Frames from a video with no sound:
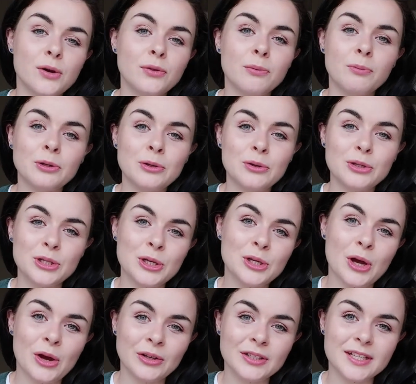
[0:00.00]
the production
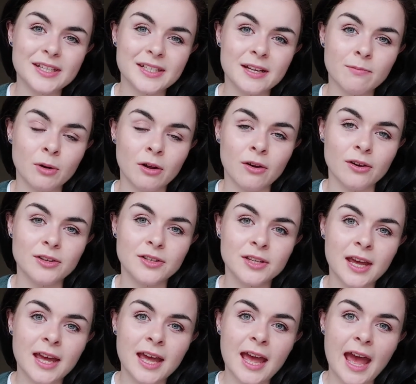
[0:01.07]
on Disney Plus
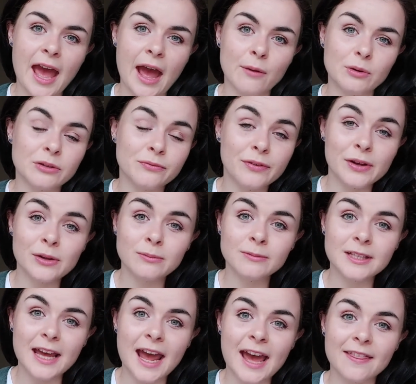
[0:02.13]
was
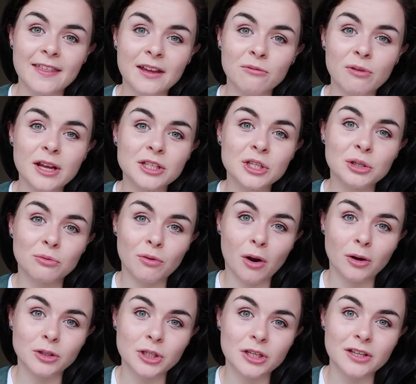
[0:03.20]
filmed at the Richard
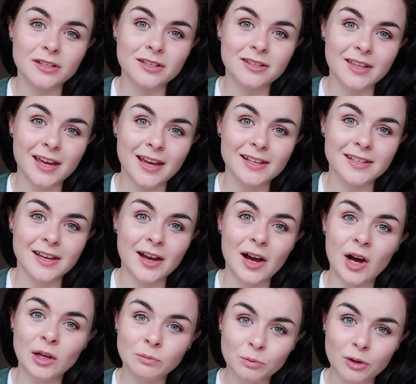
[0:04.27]
Rodgers Theatre
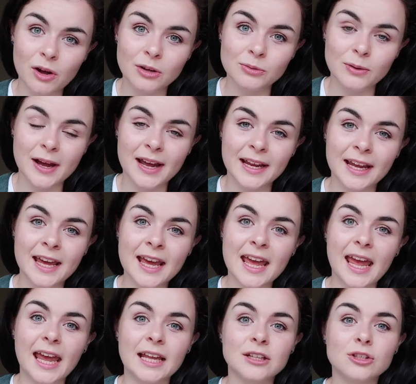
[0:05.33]
on Broadway
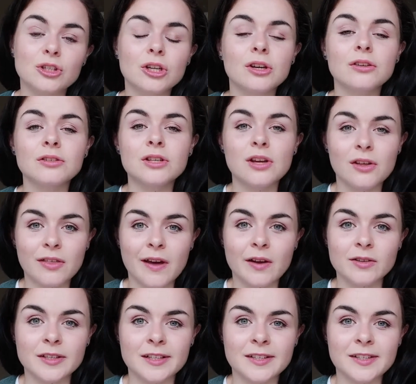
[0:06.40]
in June
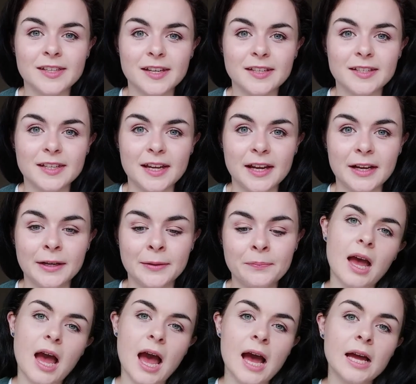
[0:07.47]
2016.
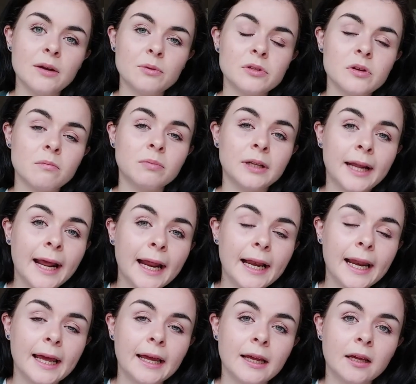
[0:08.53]
I was
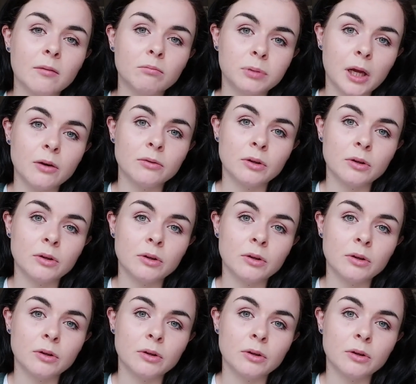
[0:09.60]
completely blown